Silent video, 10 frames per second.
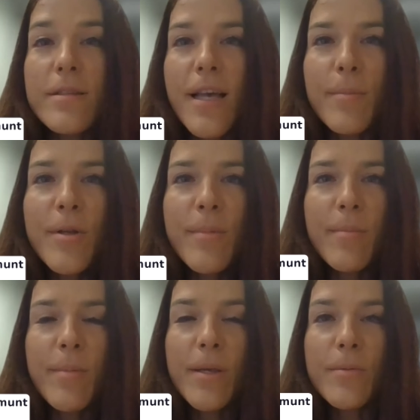Simon,
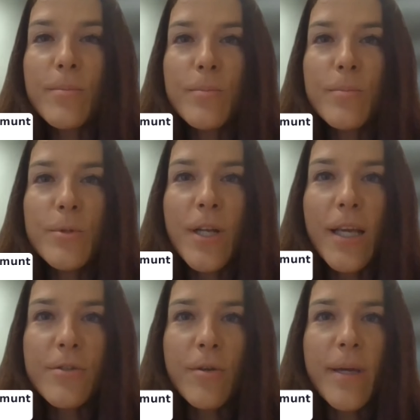maybe would you
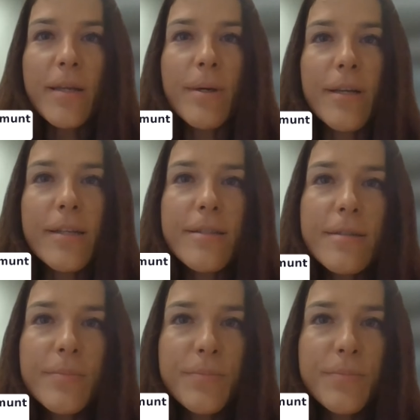like to comment on that?